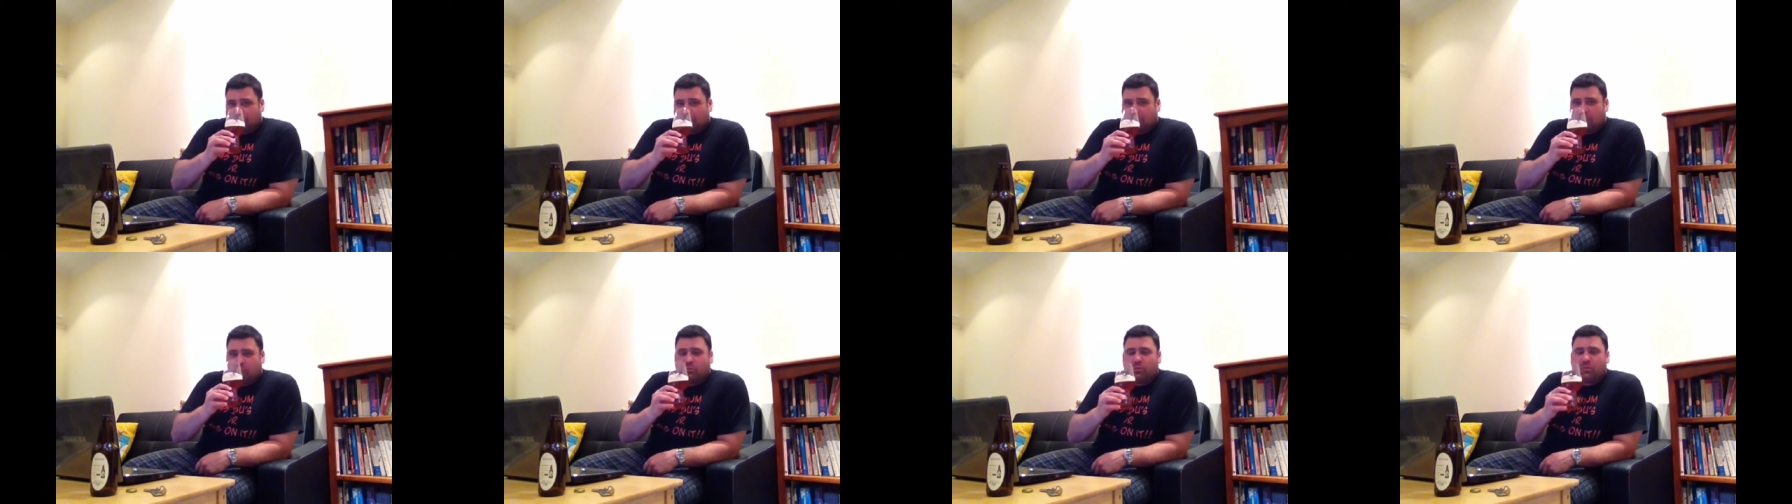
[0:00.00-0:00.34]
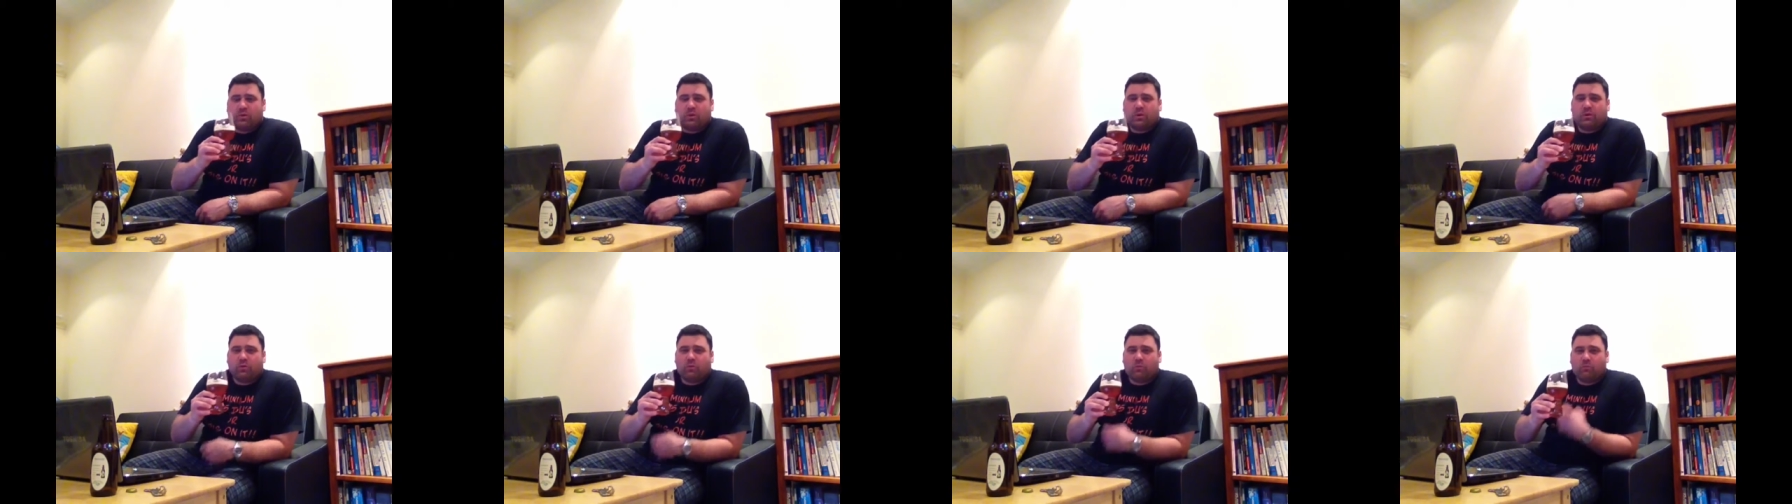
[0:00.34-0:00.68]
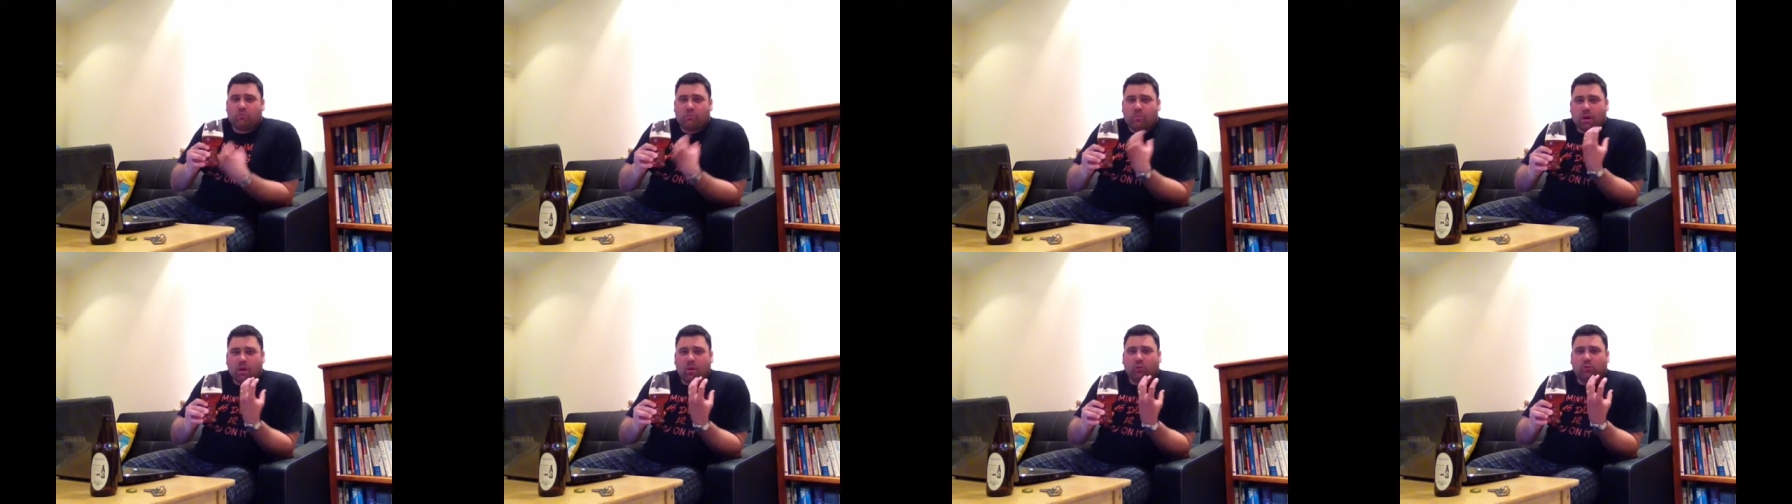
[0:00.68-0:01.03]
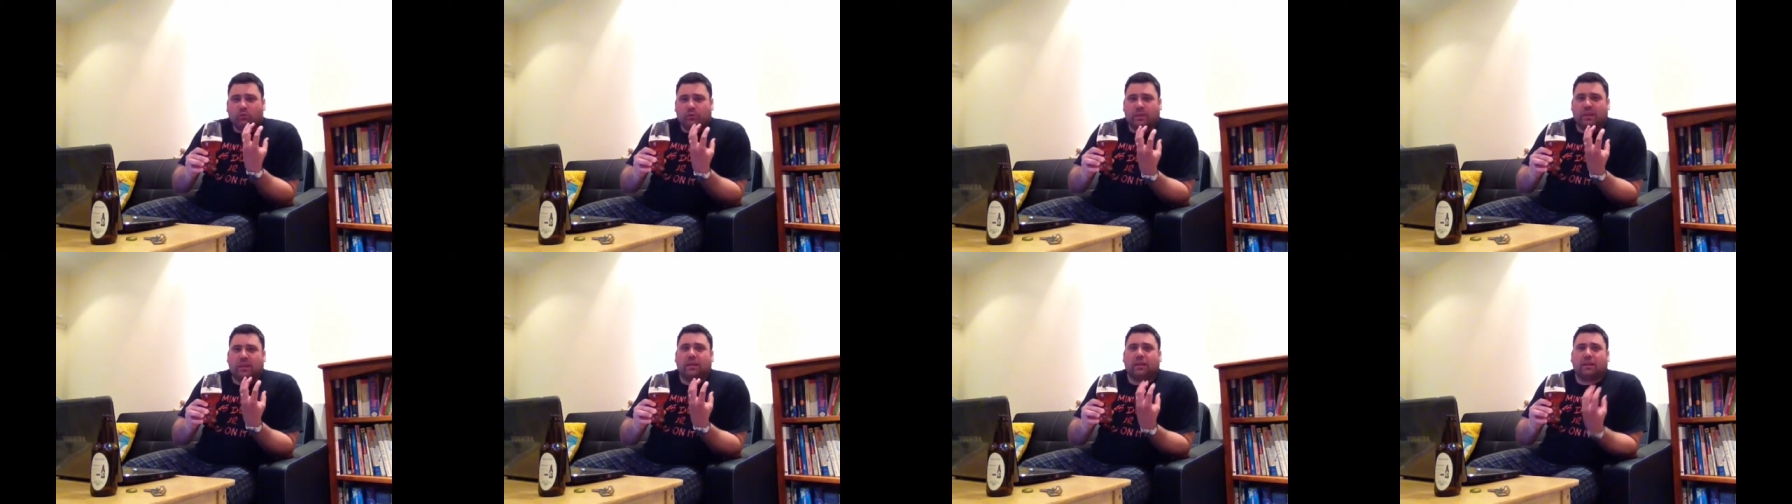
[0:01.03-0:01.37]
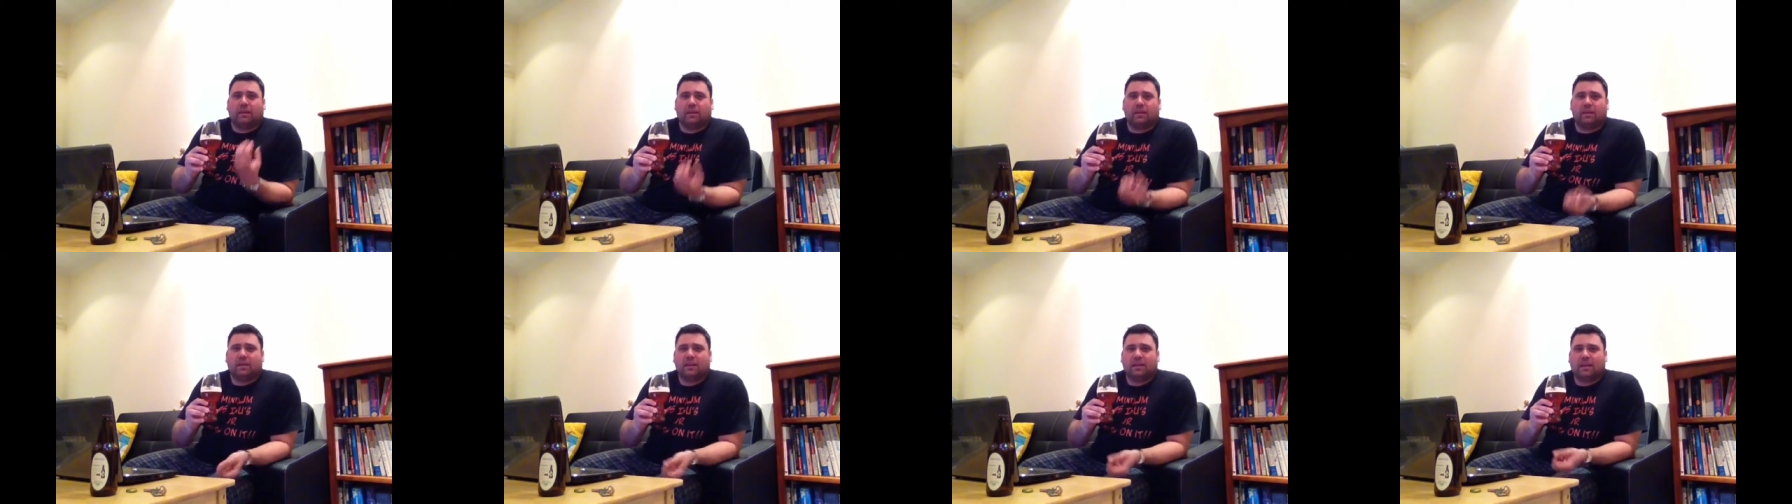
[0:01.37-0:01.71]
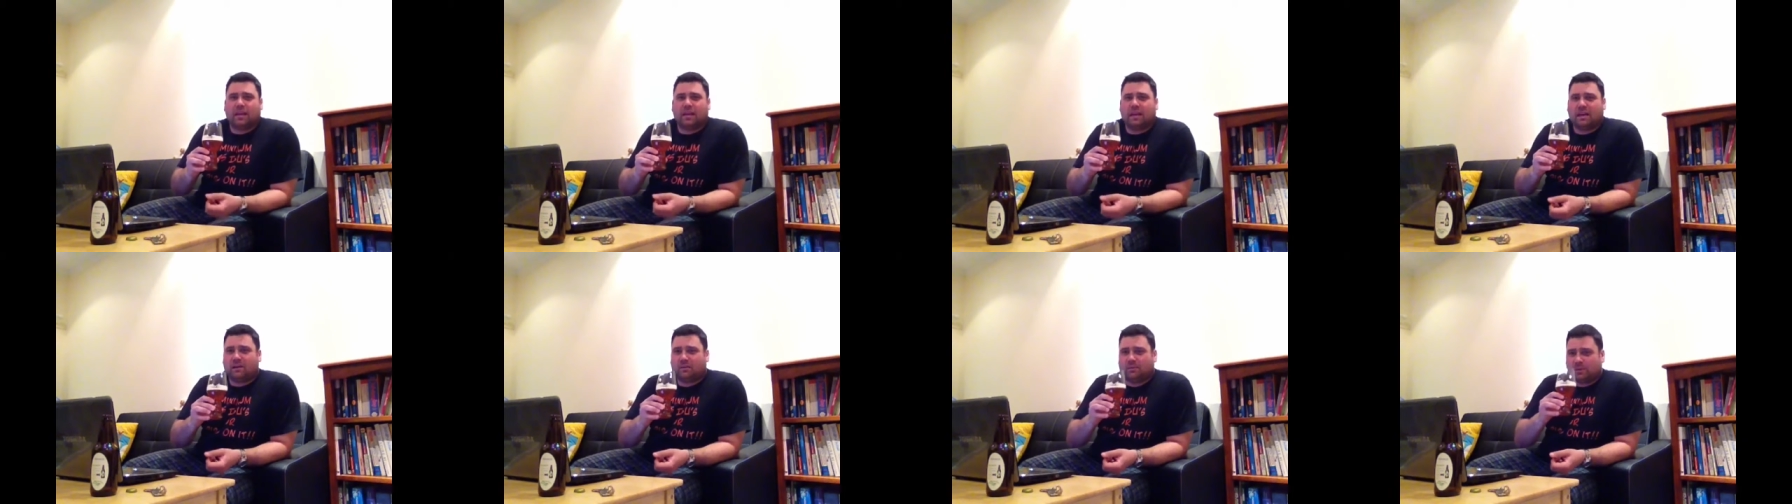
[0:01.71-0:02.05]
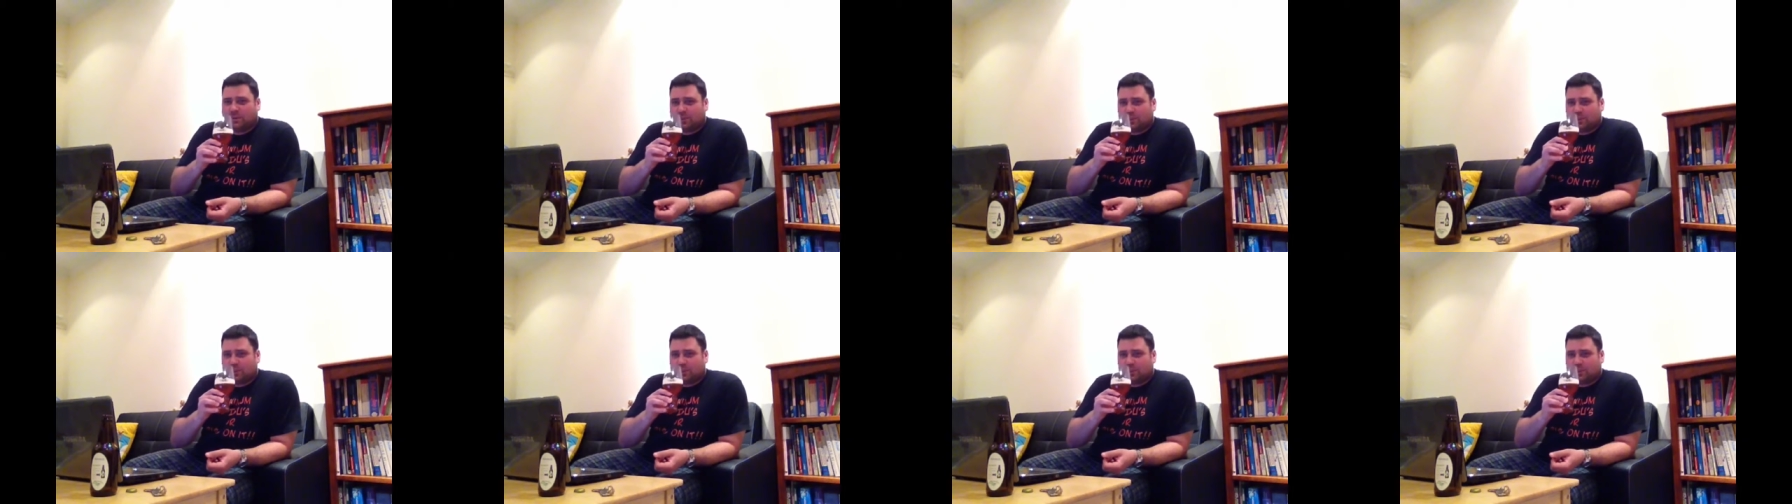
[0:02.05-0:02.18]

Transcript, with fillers: Real malty, uh,